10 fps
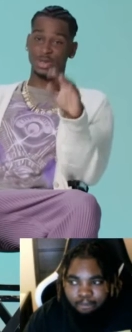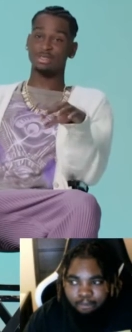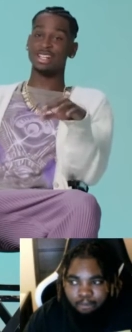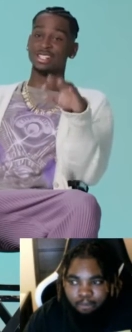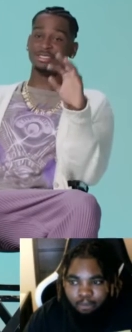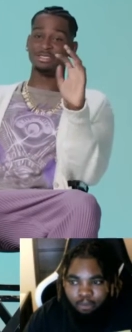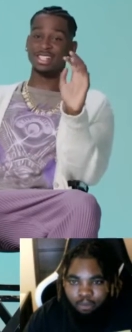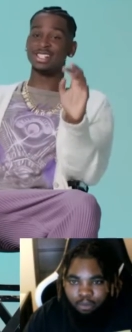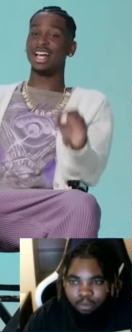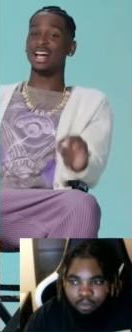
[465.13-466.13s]
Speaker 1: the rest of the fit is
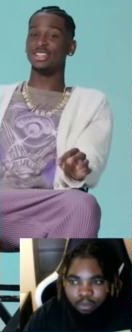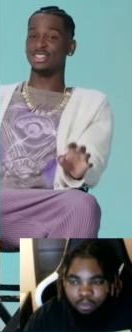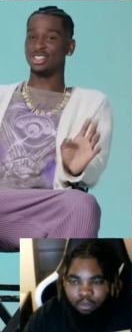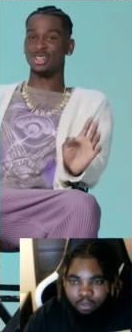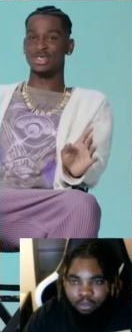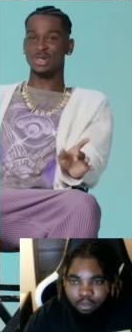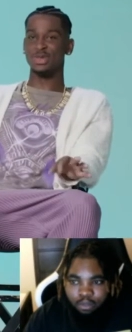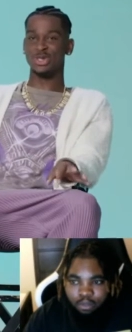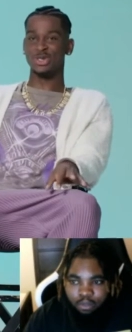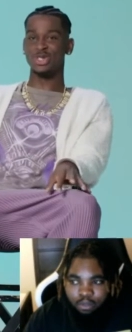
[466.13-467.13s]
loud, you just go simple
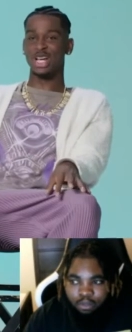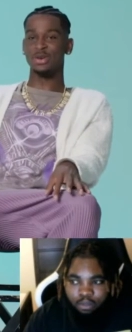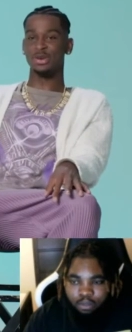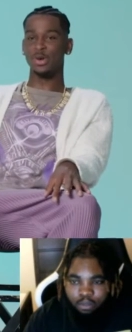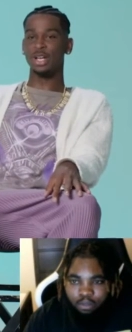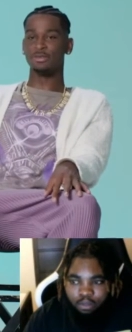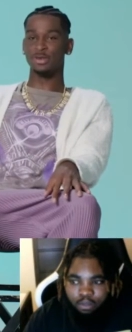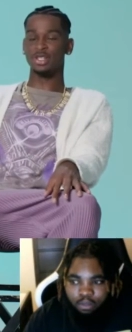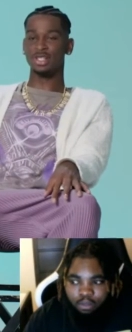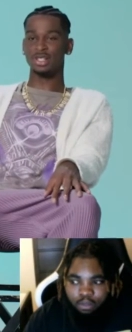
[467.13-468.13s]
shoes, so I went white
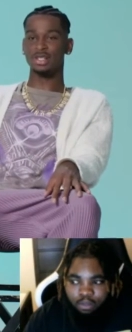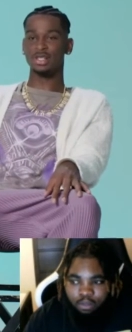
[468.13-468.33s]
forces.